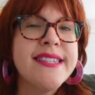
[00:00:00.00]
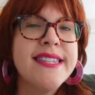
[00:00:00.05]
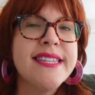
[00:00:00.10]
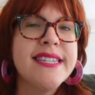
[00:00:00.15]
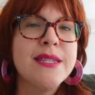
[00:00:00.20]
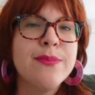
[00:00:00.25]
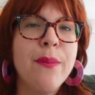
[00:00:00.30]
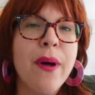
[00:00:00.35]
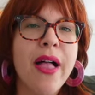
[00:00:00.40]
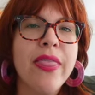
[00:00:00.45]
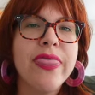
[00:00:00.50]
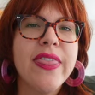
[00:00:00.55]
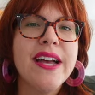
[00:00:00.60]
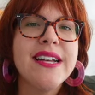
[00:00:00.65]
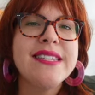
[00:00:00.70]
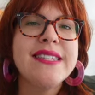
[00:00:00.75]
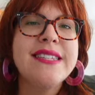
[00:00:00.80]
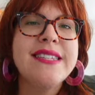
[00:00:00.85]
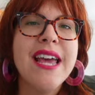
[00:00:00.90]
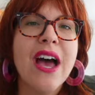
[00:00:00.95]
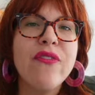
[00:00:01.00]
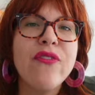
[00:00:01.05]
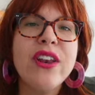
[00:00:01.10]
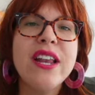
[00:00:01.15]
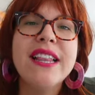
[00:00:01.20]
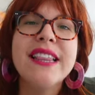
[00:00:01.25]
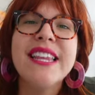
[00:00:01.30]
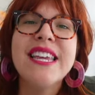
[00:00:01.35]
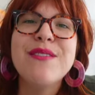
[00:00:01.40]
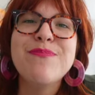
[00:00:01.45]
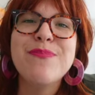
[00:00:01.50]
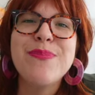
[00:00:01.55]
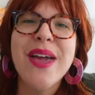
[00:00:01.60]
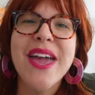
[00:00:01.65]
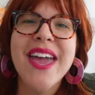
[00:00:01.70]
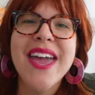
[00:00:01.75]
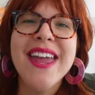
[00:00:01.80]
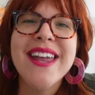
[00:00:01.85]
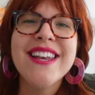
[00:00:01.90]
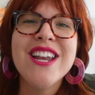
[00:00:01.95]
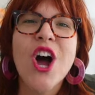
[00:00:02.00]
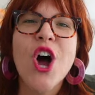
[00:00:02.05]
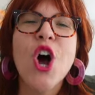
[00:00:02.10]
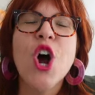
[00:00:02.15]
this month has definitely been